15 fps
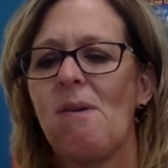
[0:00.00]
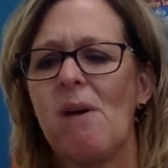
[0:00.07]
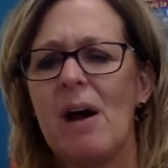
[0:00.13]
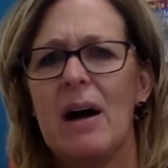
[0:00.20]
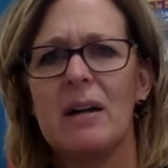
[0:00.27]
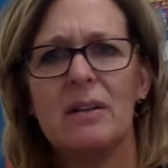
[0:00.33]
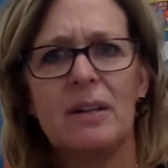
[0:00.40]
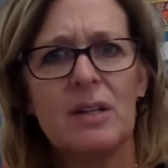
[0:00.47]

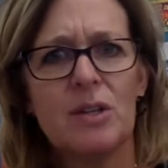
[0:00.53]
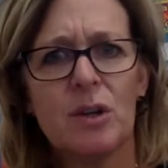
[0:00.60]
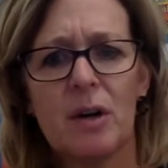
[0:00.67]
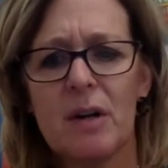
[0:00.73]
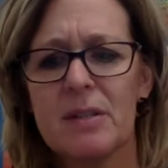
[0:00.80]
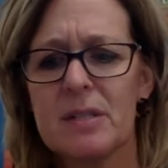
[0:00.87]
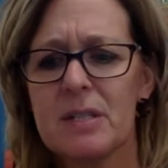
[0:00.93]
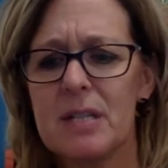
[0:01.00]
I leaned
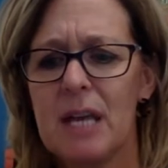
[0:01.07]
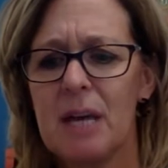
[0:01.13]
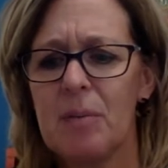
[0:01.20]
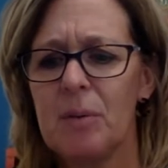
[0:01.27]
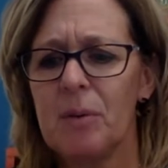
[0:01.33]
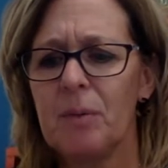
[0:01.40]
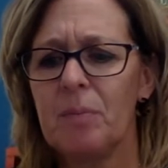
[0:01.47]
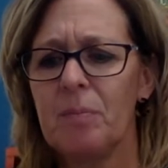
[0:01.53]
across the
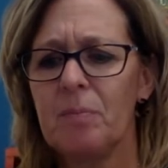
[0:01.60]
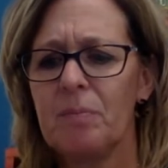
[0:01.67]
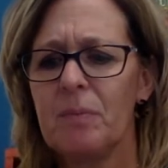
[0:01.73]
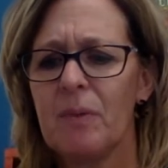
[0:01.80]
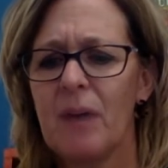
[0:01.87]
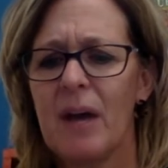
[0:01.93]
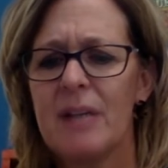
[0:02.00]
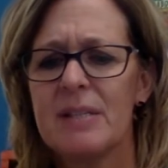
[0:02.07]
table.
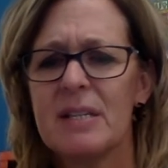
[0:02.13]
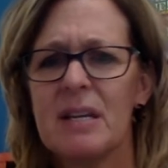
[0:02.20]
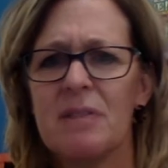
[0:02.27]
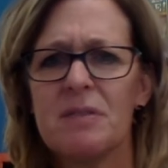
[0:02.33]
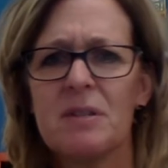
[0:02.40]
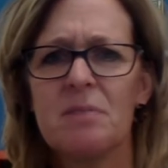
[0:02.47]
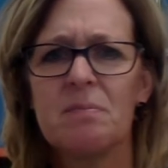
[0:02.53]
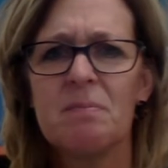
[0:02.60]
I sniffed.